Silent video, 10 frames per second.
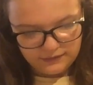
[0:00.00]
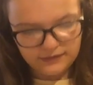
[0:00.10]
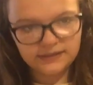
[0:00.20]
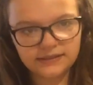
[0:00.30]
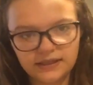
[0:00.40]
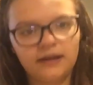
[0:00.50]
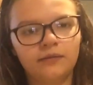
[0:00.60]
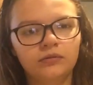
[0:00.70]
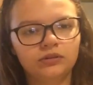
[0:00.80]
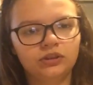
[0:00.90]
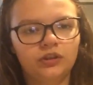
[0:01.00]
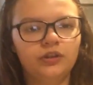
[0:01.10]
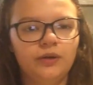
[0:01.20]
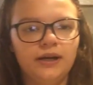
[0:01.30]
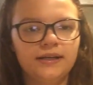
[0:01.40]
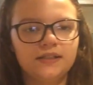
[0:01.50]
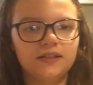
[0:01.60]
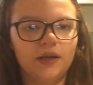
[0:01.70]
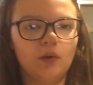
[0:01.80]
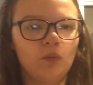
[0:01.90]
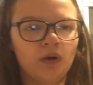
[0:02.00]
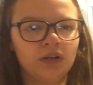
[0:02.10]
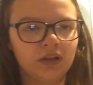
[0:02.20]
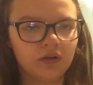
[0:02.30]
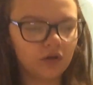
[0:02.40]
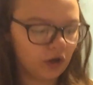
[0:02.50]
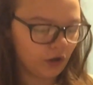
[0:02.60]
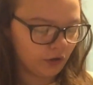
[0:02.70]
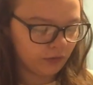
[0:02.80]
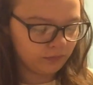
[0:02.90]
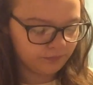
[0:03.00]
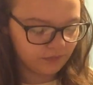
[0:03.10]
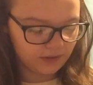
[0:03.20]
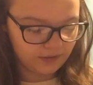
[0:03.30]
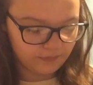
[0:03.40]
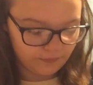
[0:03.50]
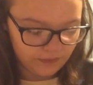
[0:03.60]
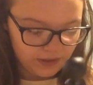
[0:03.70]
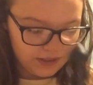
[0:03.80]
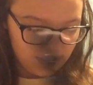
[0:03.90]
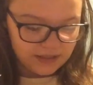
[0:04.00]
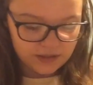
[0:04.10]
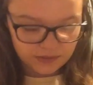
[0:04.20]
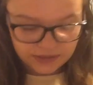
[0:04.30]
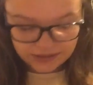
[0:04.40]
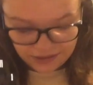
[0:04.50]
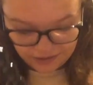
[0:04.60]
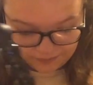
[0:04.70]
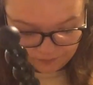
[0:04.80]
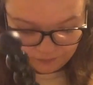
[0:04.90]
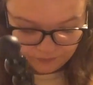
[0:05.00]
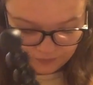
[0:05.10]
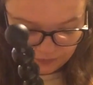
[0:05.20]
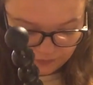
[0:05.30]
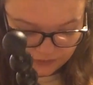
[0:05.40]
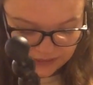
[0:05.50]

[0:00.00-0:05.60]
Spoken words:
this I will show you guys one little curl. So it's got, for